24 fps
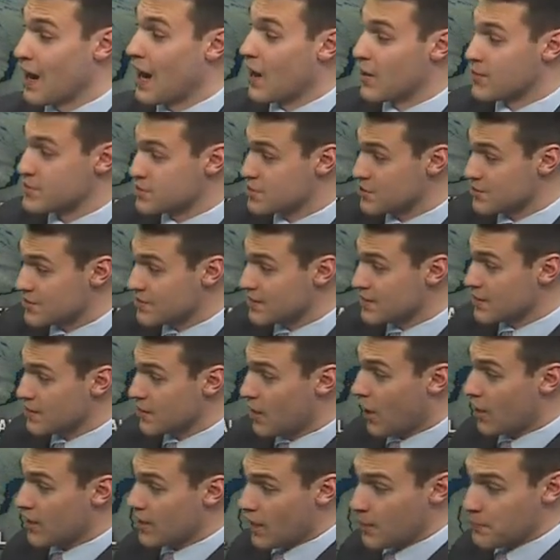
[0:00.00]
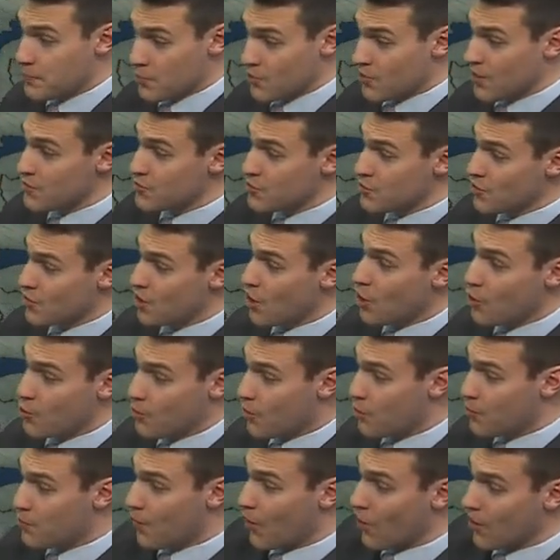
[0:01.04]
around. So an upper level low
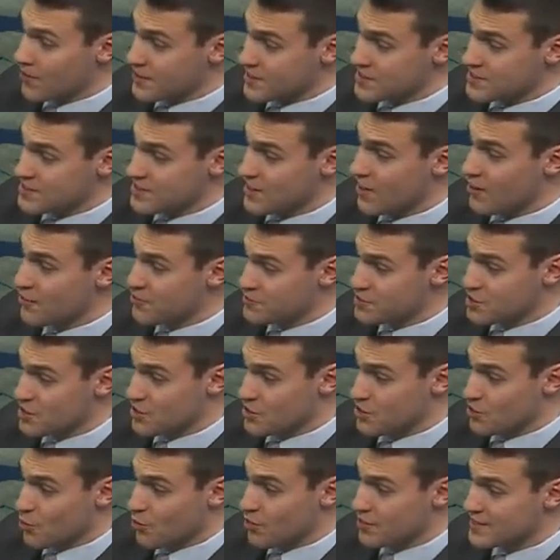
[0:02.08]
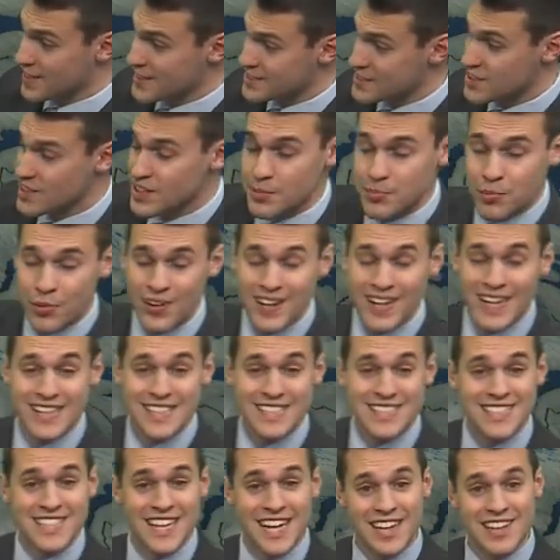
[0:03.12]
will park itself to the north. That's going to bring
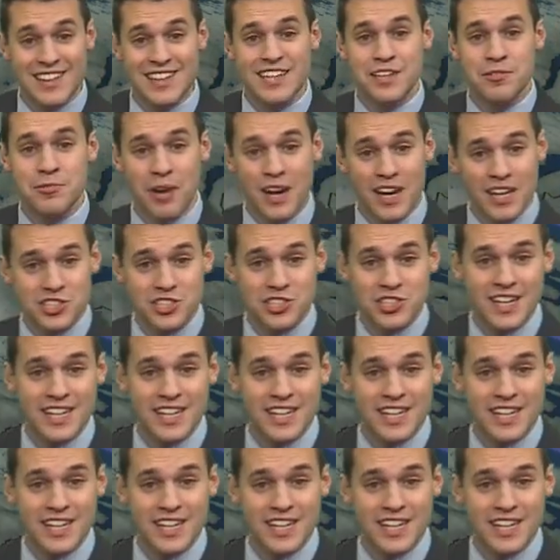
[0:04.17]
in daily rain